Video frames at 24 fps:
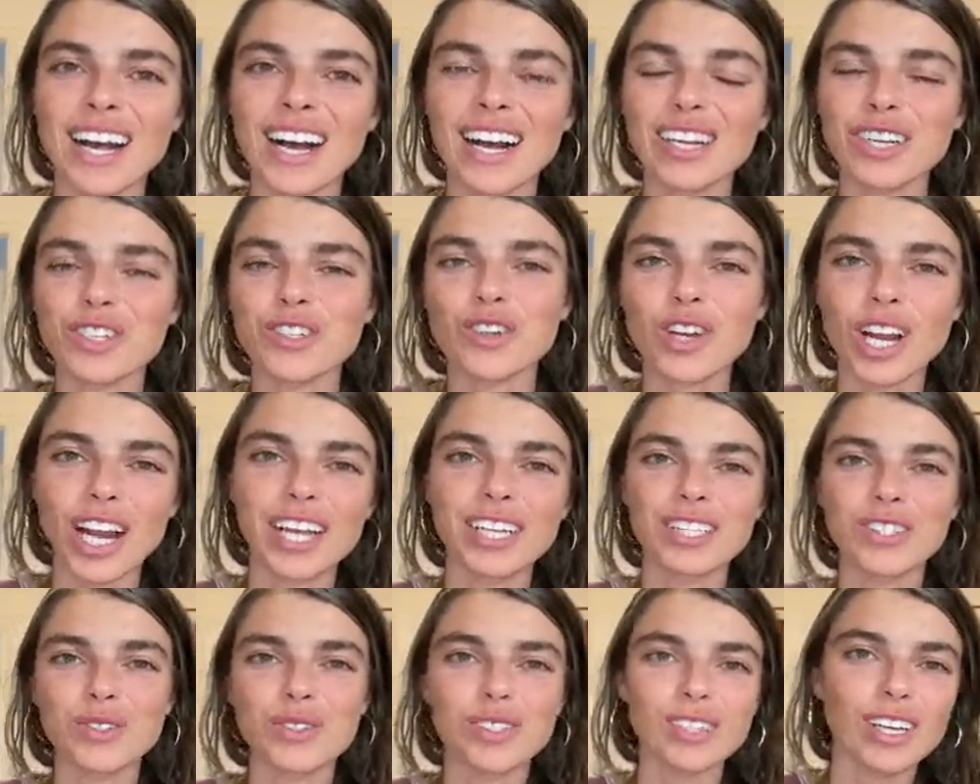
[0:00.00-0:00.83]
I'm going to try
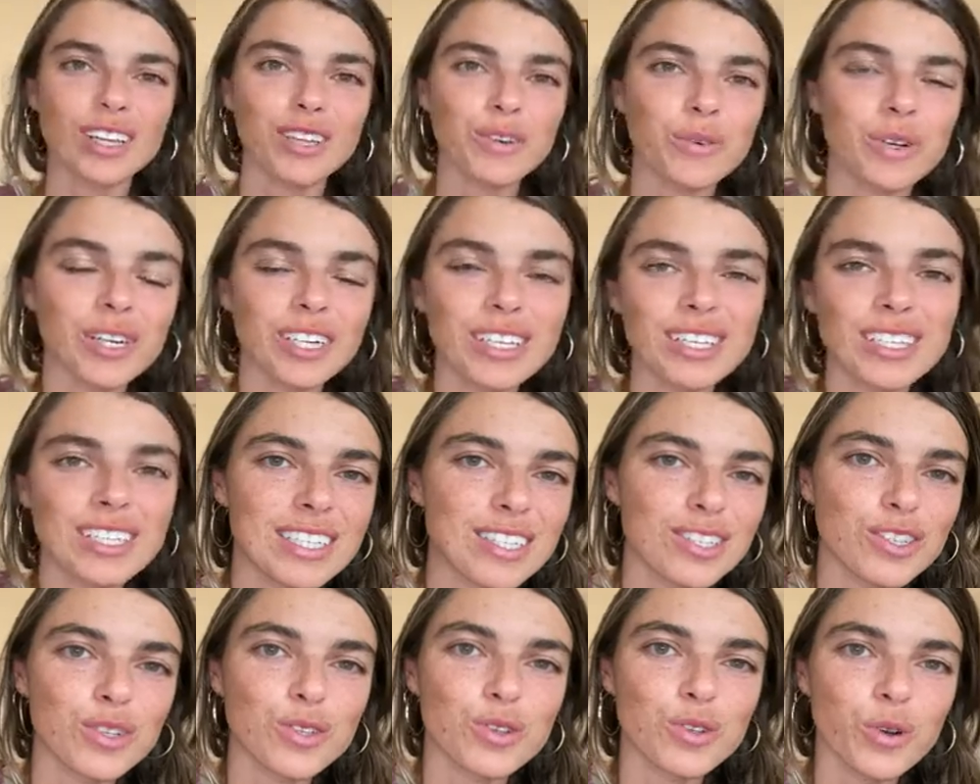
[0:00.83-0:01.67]
and do another one of these
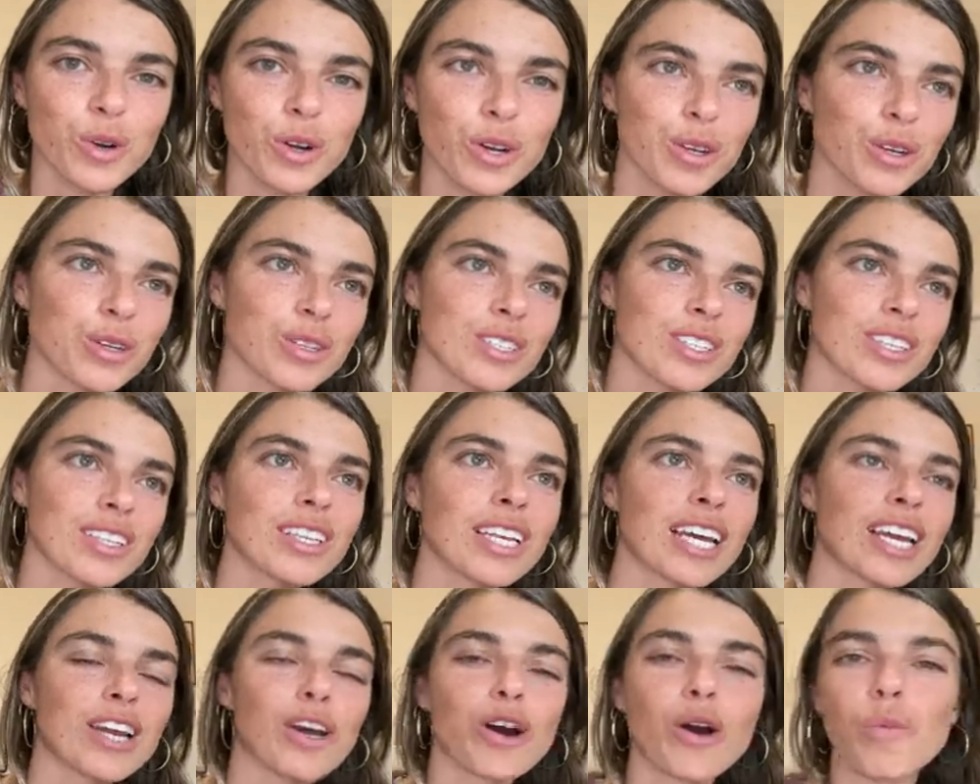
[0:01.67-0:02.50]
tutorials to
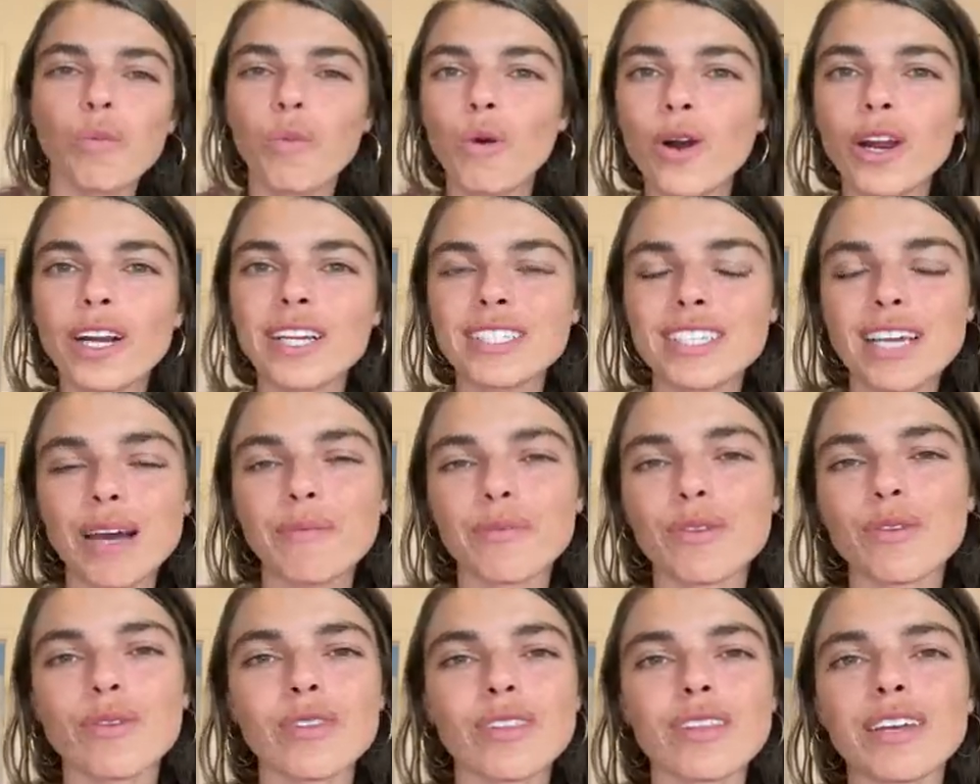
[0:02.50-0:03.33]
like go more in
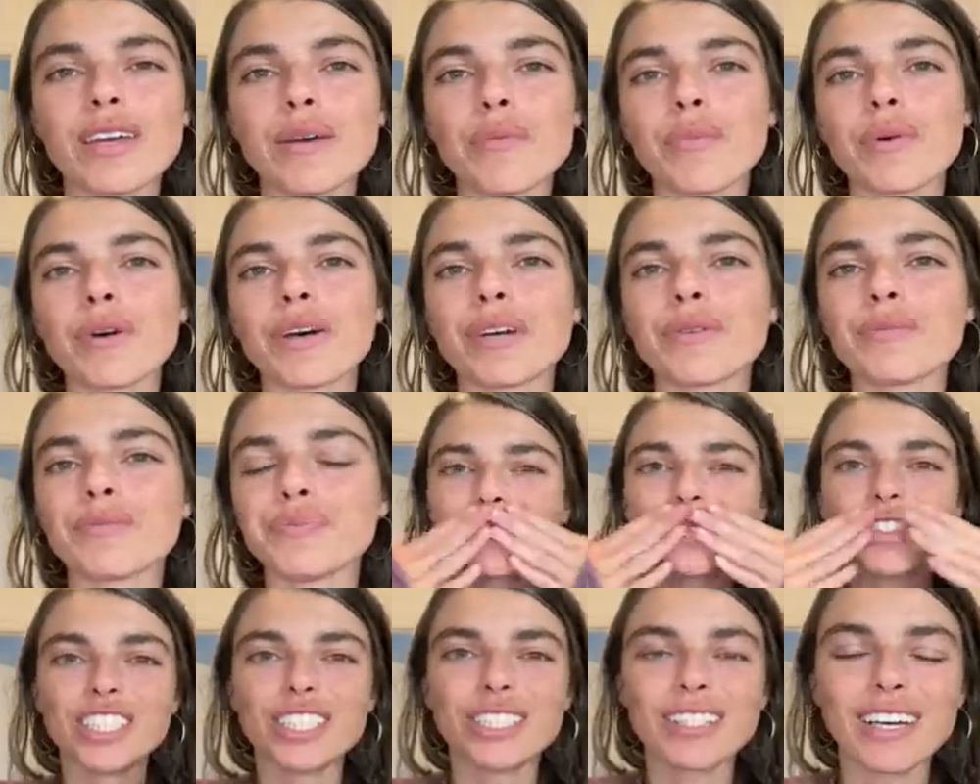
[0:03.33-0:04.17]
depth with it, but
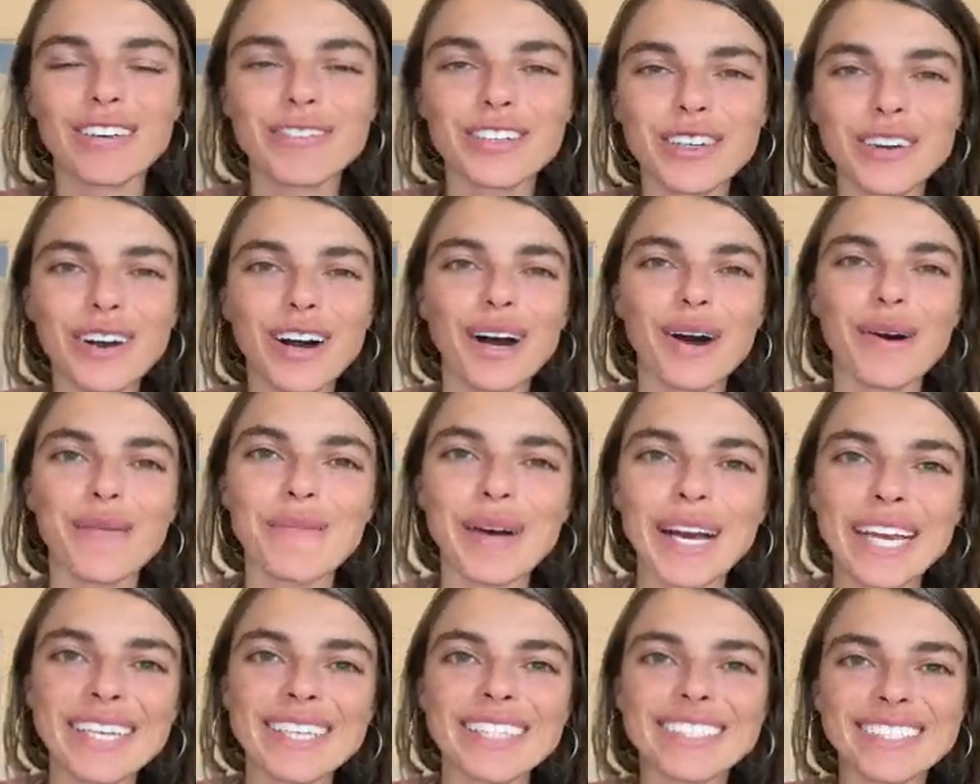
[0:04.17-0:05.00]
love you all.
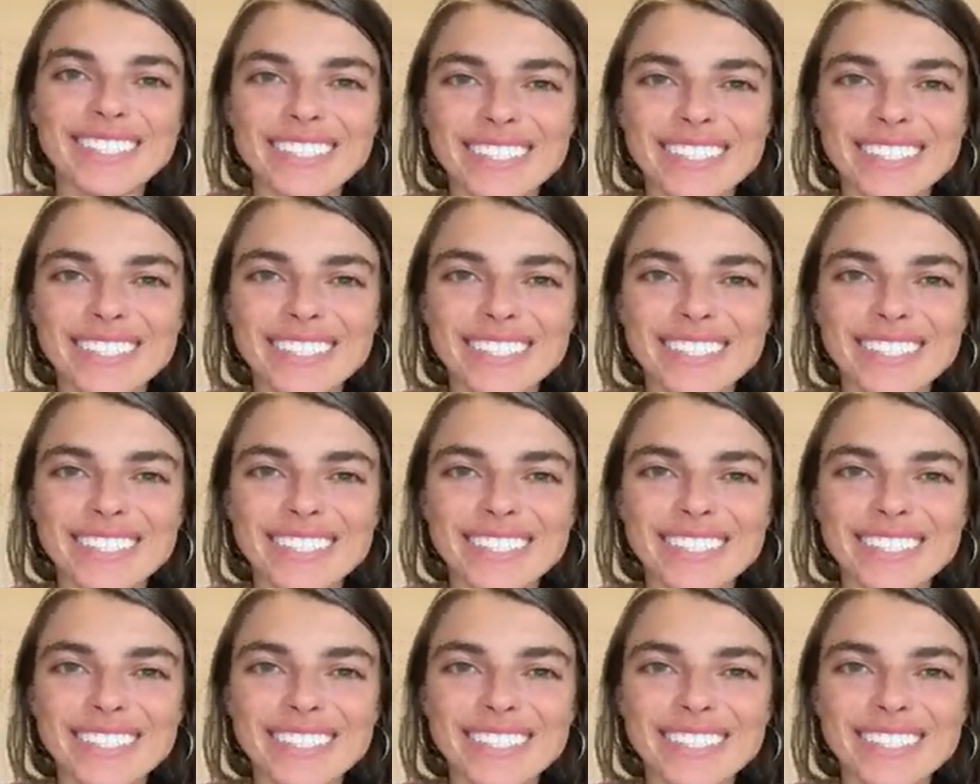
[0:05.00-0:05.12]
Bye.